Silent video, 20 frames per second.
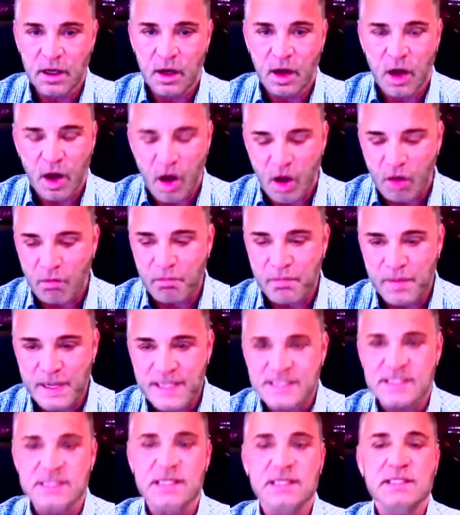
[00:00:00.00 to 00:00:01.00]
All
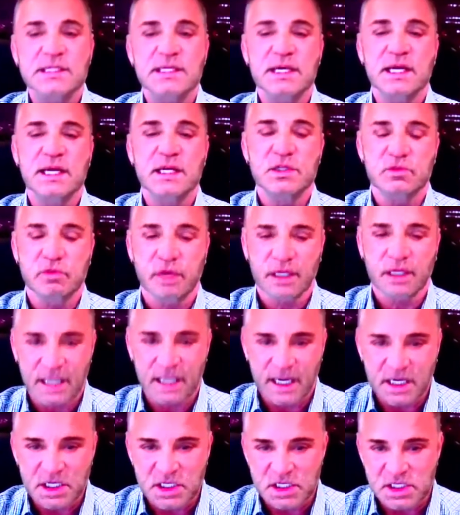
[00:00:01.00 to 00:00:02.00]
business is
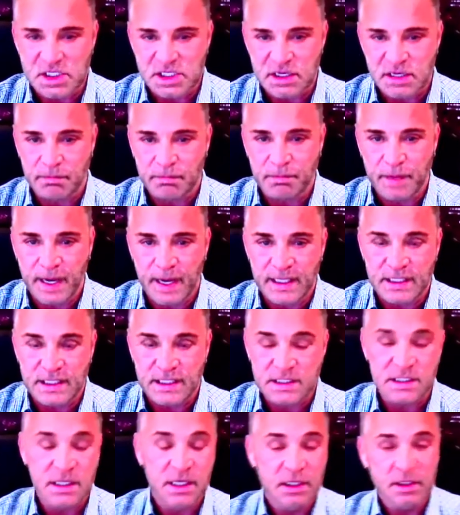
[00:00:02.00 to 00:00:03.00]
relationship
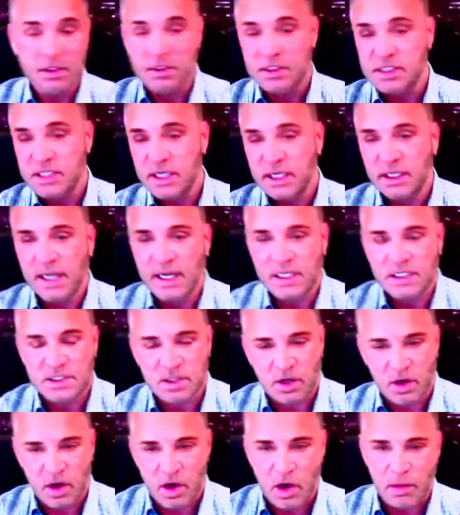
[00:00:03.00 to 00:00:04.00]
based. You're sitting next
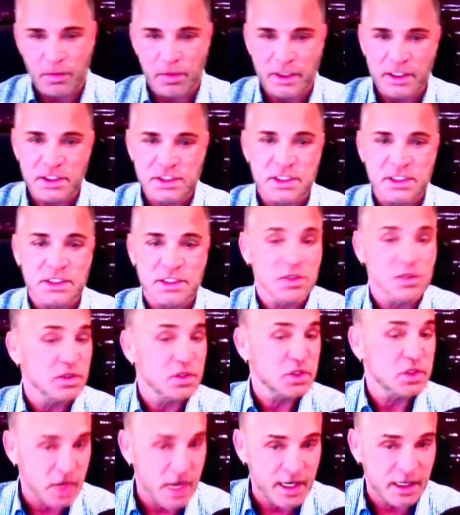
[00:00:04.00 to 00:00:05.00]
to Aubrey. She's your
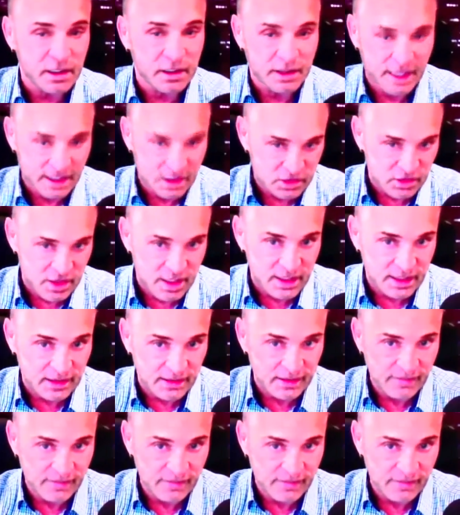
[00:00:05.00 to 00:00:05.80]
trainer. That's right?